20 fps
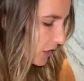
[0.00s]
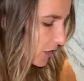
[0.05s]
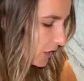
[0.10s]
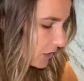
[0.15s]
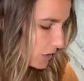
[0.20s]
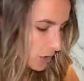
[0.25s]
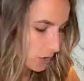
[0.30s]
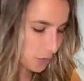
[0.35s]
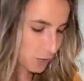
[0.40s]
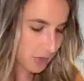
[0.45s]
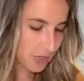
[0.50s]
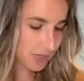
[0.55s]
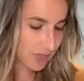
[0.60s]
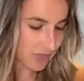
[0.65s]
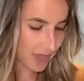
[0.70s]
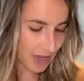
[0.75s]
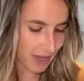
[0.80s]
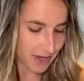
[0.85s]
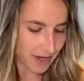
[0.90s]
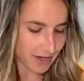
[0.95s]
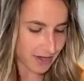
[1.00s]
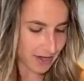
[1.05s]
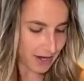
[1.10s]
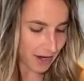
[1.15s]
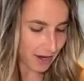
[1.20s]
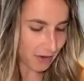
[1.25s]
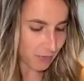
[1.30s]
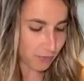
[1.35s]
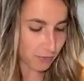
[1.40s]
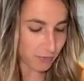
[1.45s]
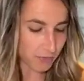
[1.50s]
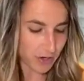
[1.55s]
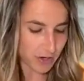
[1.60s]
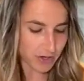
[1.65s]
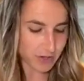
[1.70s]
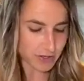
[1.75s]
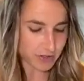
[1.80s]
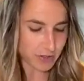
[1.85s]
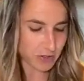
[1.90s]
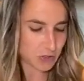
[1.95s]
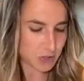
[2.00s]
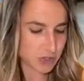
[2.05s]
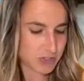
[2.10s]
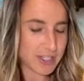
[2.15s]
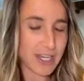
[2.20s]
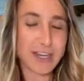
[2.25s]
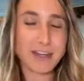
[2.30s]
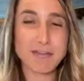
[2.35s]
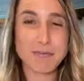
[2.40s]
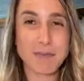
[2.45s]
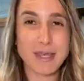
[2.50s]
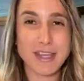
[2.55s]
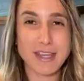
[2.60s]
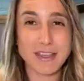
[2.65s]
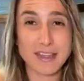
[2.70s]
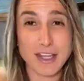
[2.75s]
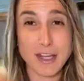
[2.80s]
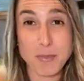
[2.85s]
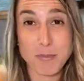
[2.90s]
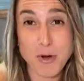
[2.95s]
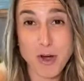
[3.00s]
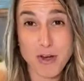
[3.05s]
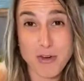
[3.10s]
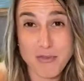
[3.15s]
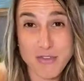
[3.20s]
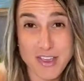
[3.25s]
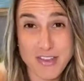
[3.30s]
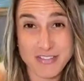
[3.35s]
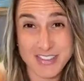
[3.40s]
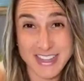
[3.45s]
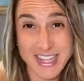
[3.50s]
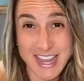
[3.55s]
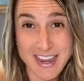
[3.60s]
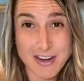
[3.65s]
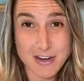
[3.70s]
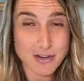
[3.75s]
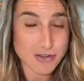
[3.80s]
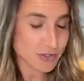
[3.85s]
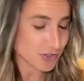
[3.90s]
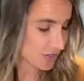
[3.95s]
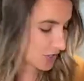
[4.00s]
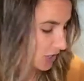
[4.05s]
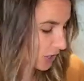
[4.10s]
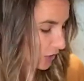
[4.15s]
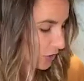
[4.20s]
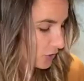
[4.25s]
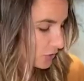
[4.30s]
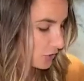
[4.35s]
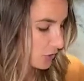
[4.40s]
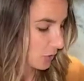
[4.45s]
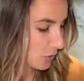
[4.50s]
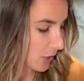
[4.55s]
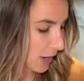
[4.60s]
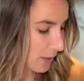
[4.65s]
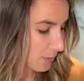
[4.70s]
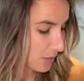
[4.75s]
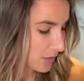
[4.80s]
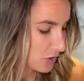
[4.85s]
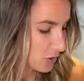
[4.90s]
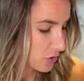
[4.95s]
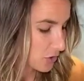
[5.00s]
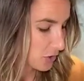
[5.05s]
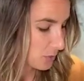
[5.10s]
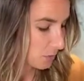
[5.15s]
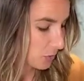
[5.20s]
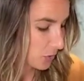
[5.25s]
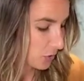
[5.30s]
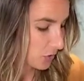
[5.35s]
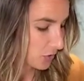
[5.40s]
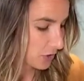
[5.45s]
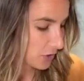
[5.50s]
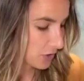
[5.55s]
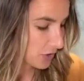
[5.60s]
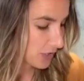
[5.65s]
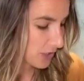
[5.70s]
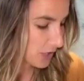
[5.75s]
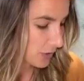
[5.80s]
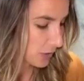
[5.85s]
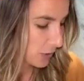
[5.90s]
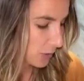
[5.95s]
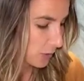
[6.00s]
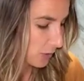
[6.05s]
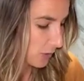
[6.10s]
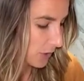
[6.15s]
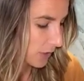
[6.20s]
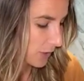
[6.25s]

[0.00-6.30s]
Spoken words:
You can then have fun just kind of making like a parfait of layers. So I'm gonna just put the cookie dough